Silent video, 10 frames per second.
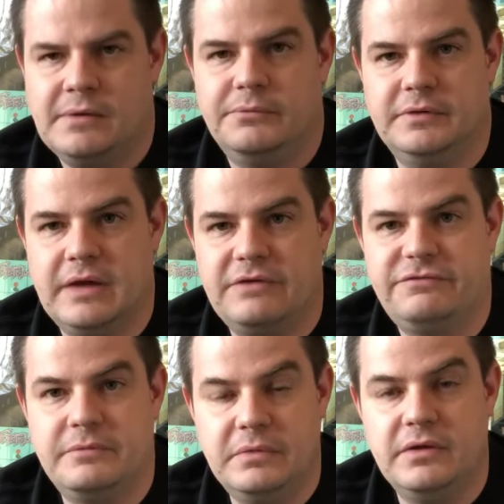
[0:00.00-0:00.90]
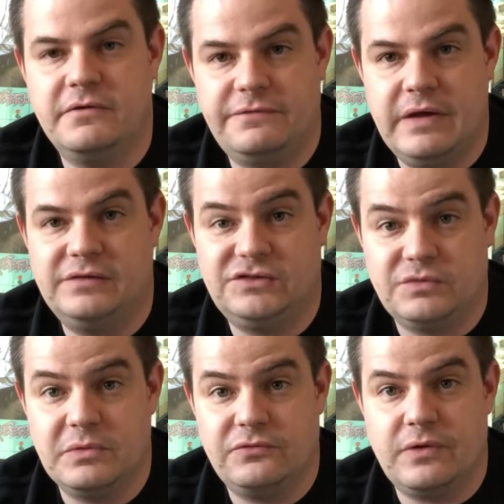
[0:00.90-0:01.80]
with a lot of familiar faces
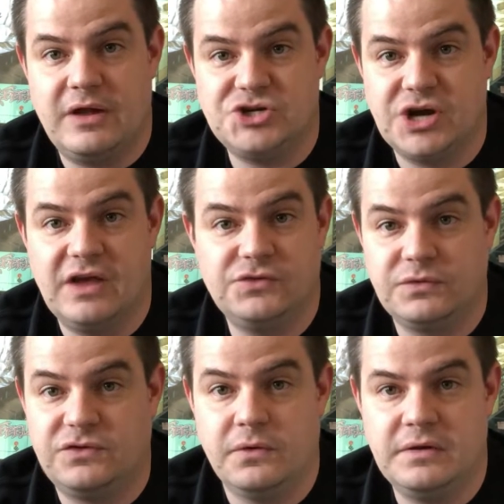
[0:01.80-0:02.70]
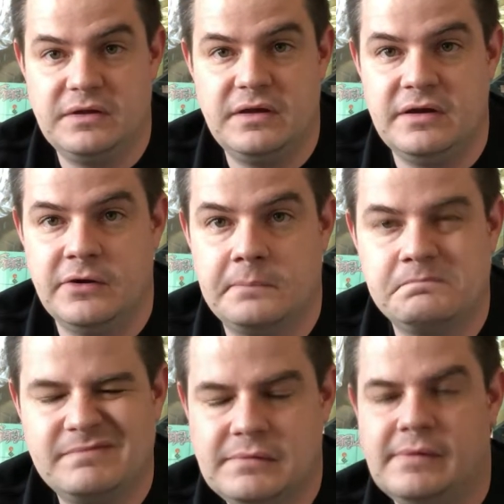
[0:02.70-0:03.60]
from the franchise returning here.
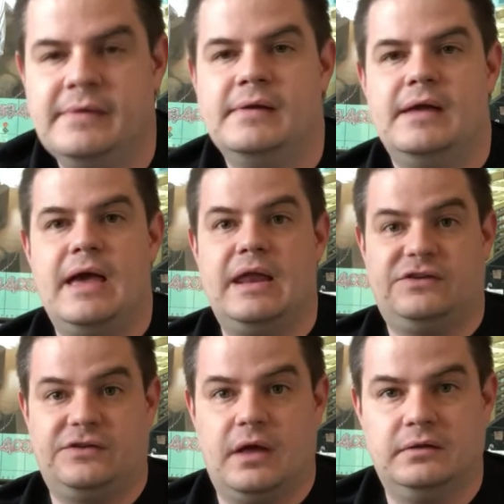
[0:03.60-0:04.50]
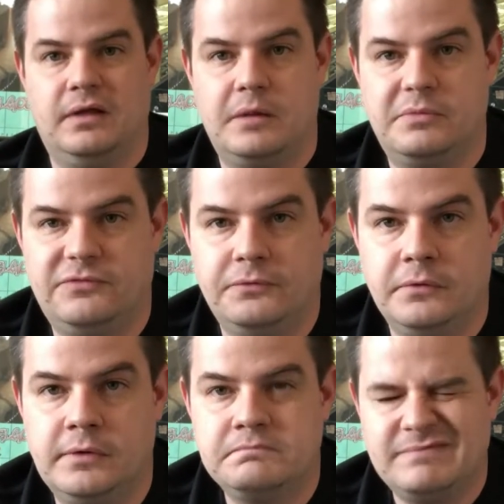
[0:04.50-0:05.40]
And it's not long
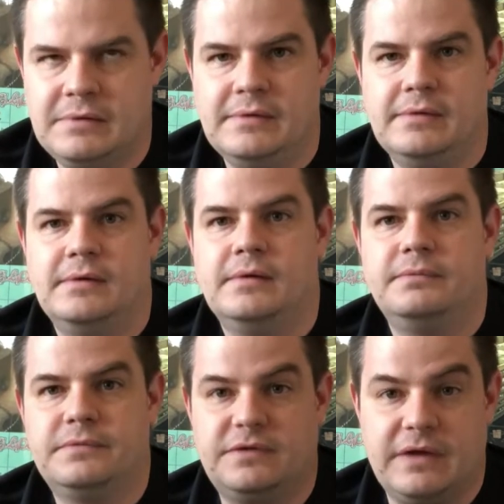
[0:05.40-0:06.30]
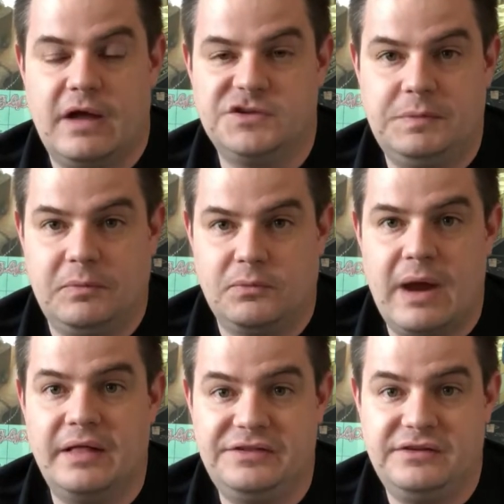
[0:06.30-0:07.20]
before the townspeople
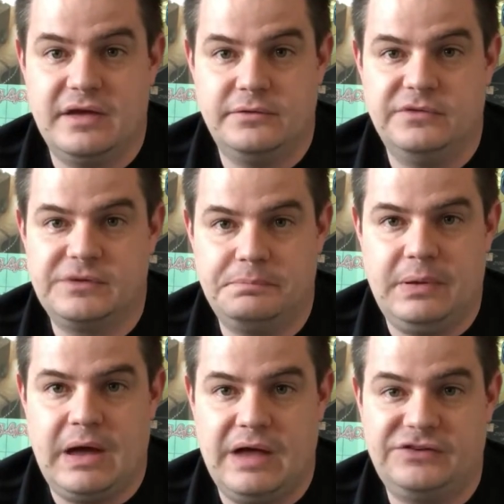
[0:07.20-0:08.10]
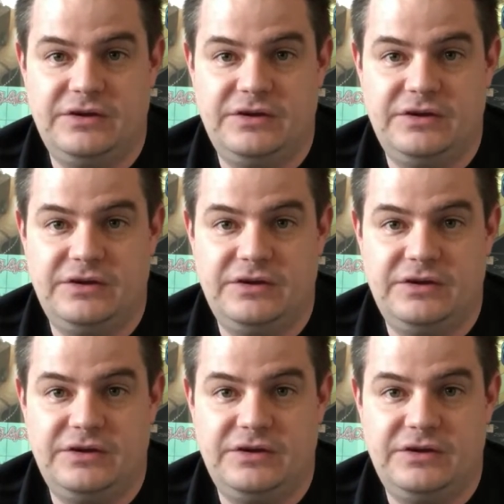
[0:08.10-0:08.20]
rallied together as a posse